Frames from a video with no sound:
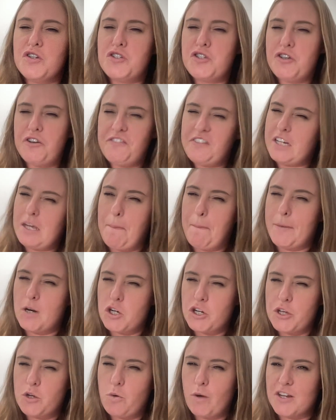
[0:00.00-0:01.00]
Do you have any
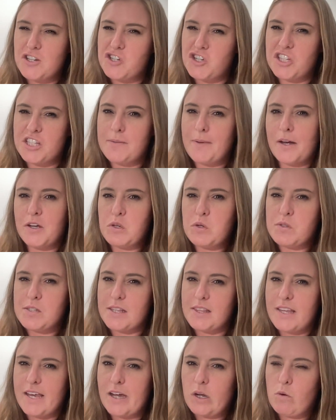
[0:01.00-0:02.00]
burning questions about
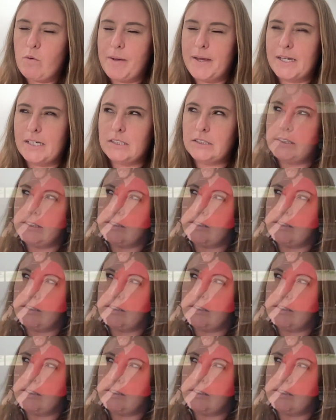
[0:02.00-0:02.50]
using the Equiband,